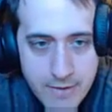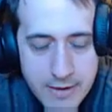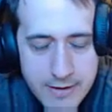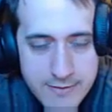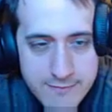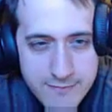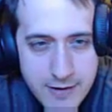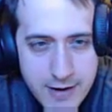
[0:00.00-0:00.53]

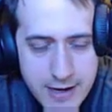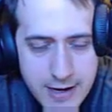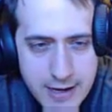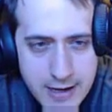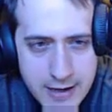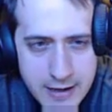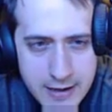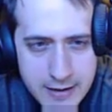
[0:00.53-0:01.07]
And if I
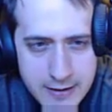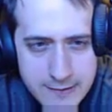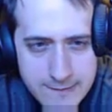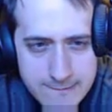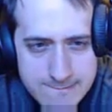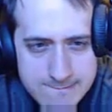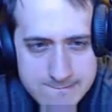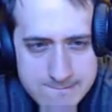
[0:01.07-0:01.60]
had
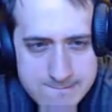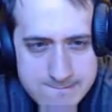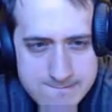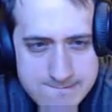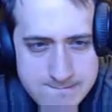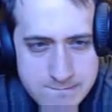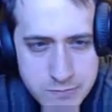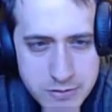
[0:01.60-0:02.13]

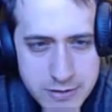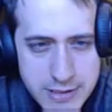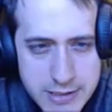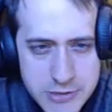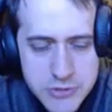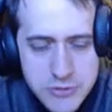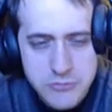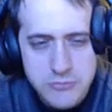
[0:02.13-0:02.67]

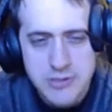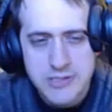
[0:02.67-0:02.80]
played 2